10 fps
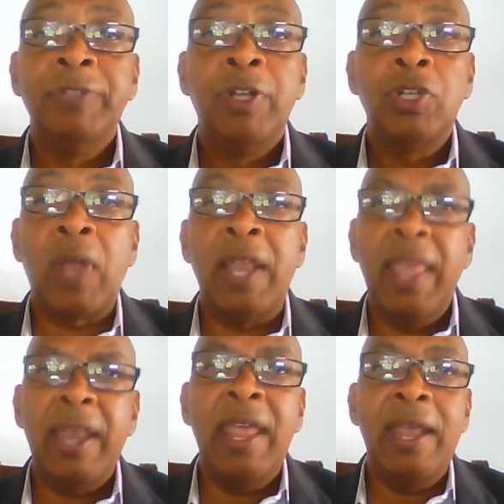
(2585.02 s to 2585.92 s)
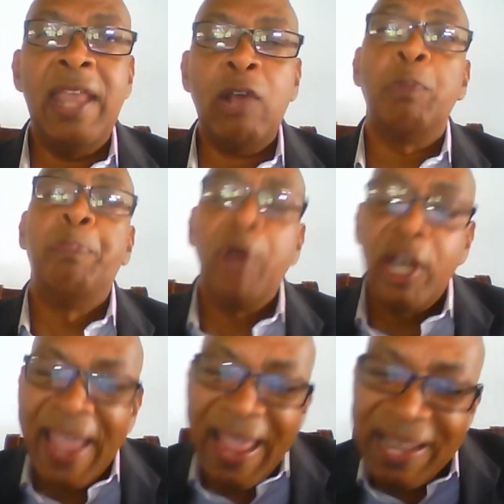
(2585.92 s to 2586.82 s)
so that they could burn
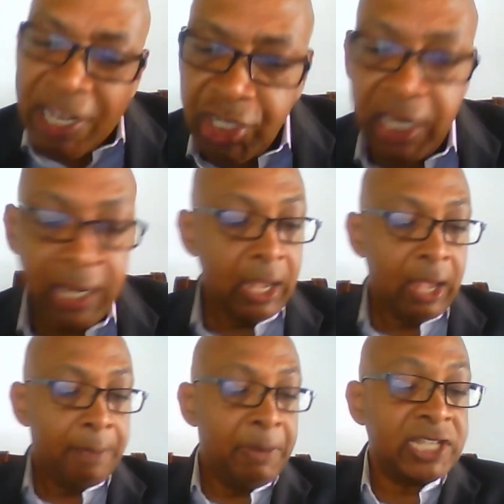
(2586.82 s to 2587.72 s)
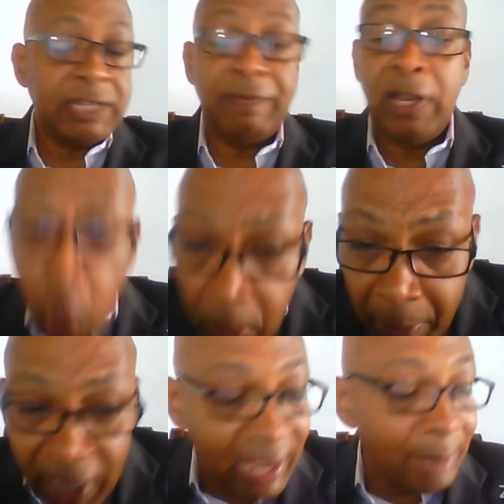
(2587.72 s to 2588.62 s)
their energy, because if they don't
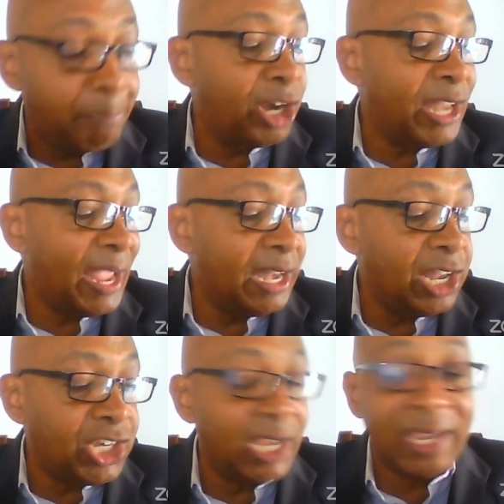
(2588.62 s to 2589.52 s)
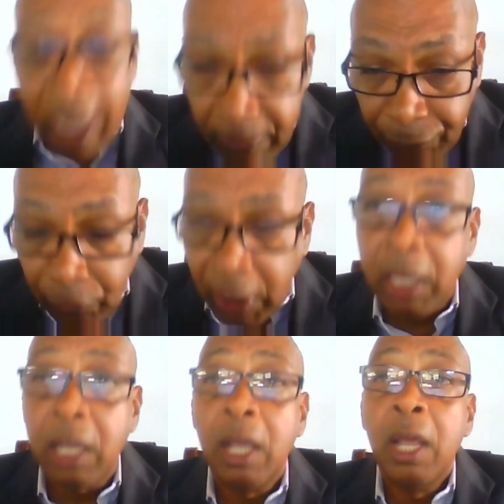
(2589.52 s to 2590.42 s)
burn their energy gainfully,